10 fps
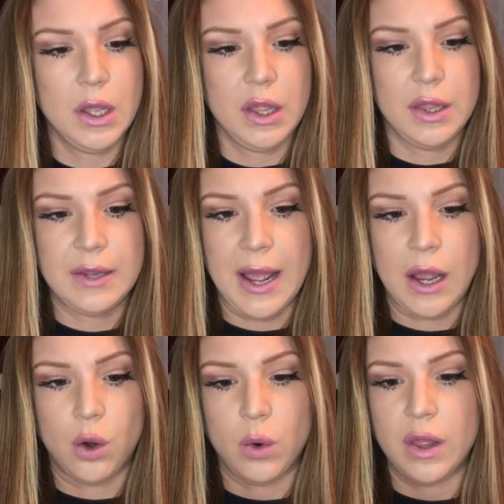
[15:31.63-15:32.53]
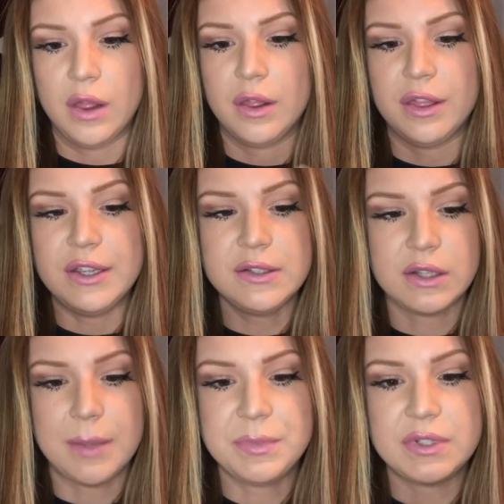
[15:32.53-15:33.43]
Now, these
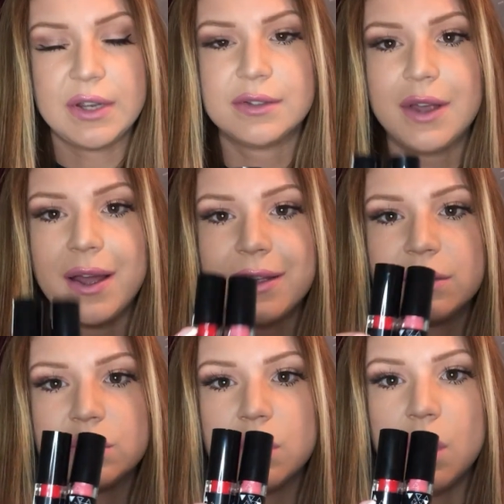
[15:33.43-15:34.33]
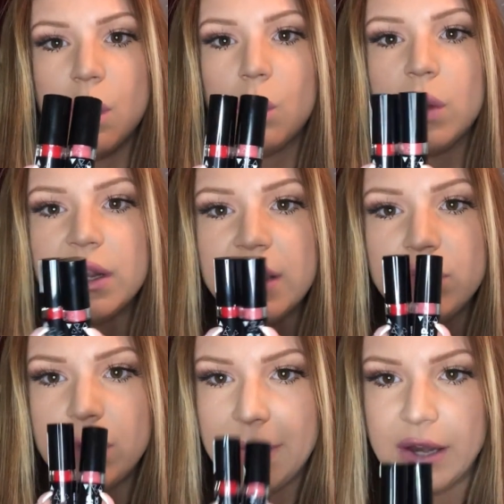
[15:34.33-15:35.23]
lipsticks, guys, what do they
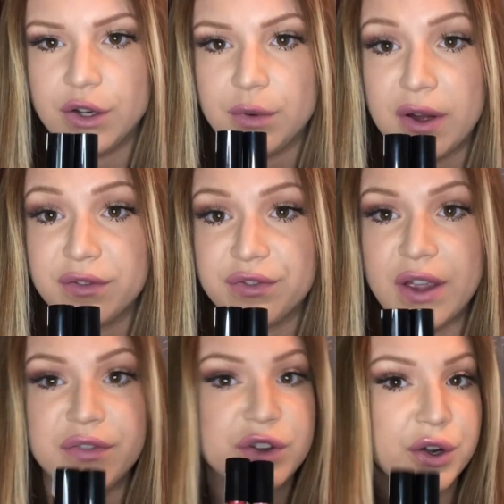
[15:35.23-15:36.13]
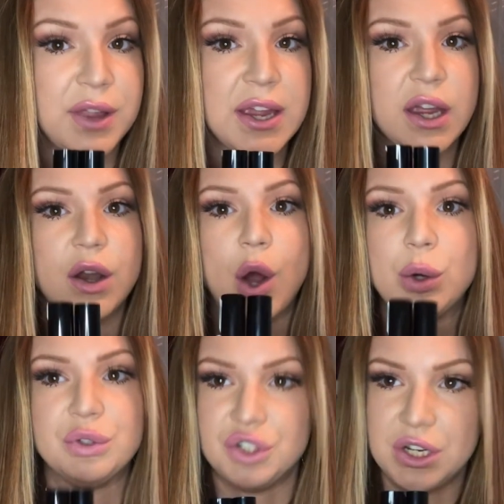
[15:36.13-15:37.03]
remind you of? If you're like an
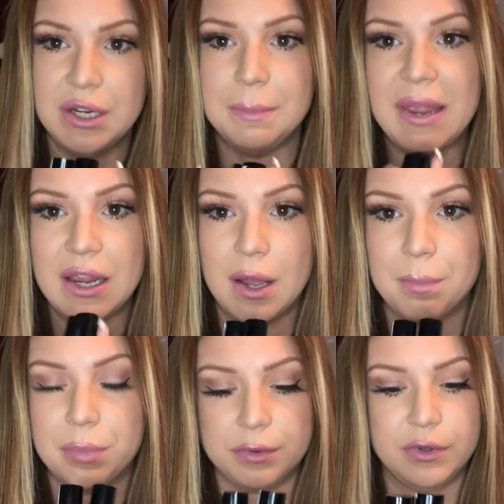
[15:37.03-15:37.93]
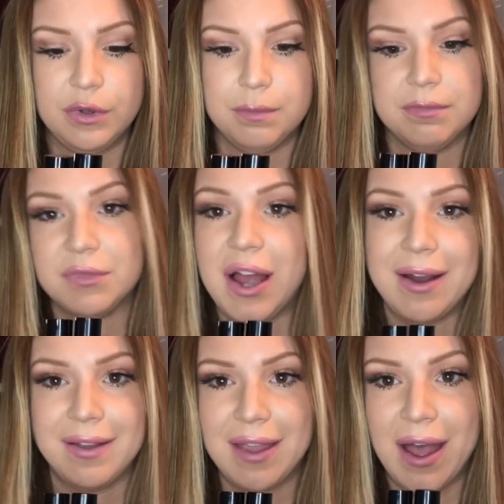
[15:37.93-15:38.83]
OG makeup
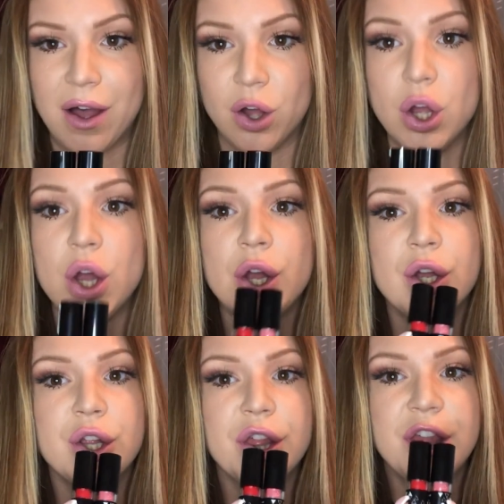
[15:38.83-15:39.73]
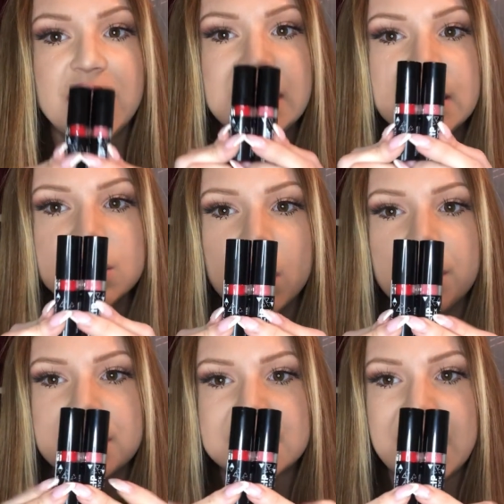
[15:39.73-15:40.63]
kind of gal, these
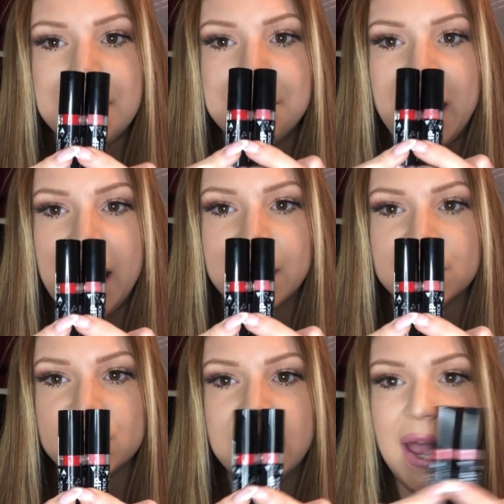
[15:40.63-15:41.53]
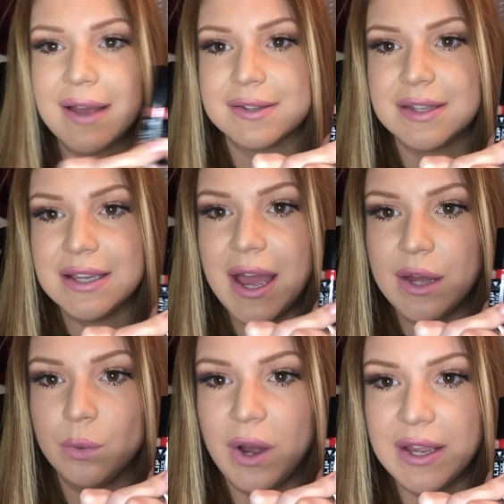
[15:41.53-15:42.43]
are the same packaging as the
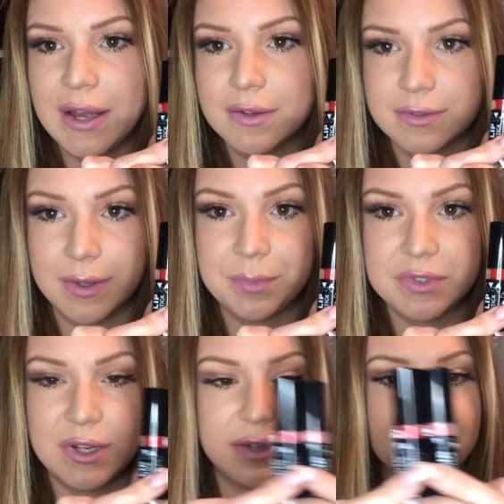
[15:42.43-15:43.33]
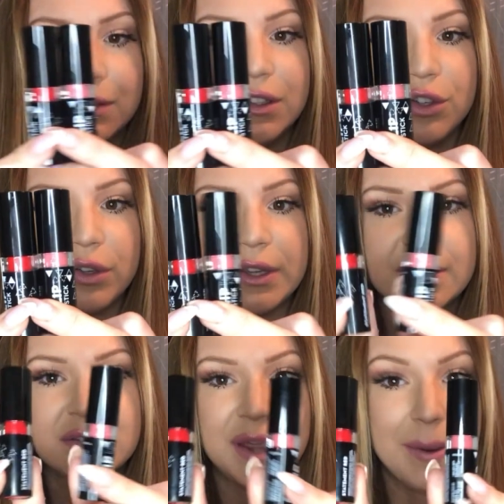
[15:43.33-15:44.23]
NYX lipsticks. Literally
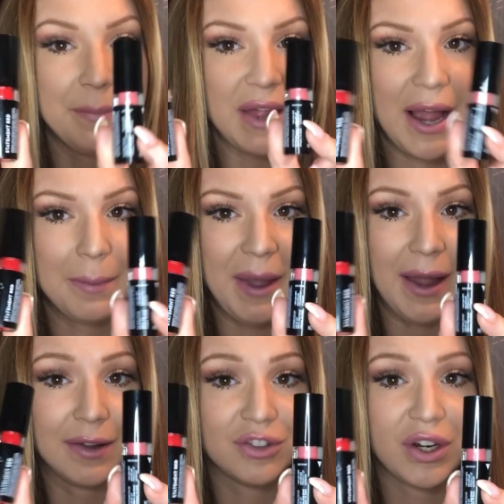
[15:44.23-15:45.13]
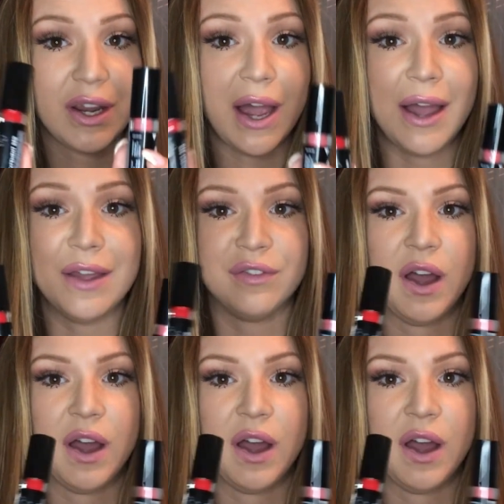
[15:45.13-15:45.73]
the same black packaging. If